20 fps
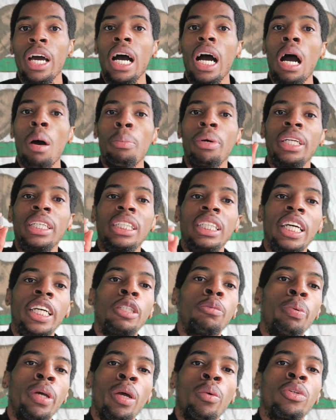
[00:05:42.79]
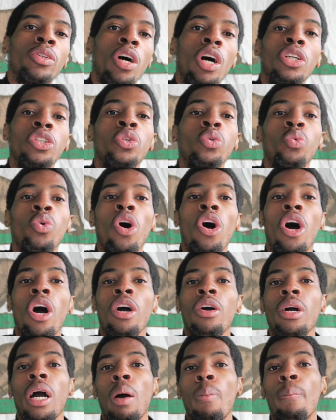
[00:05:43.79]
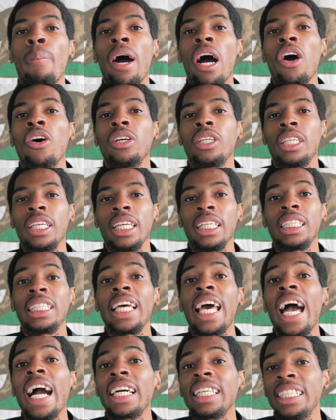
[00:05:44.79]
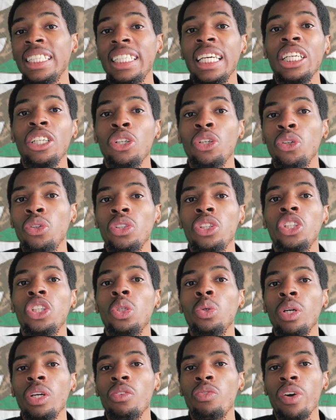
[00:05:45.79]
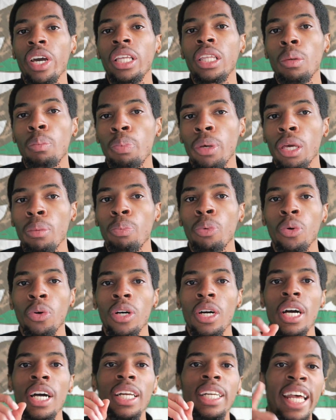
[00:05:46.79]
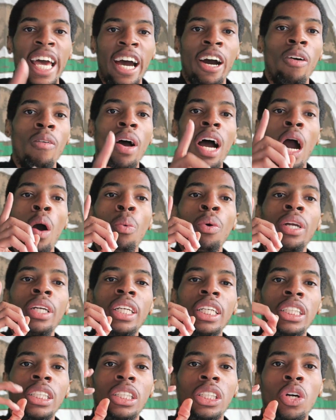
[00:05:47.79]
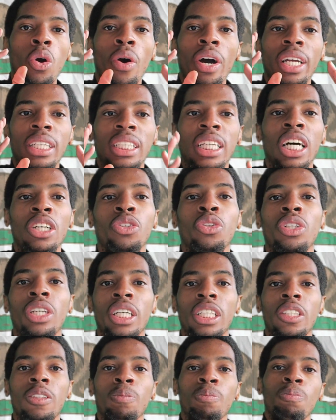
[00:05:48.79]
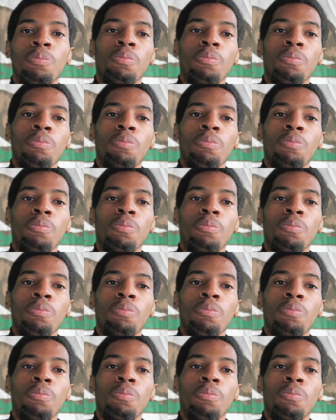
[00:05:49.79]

And the CHP was also wrong about the tactics they used to evict the people. Now, I want to just go ahead and touch on this.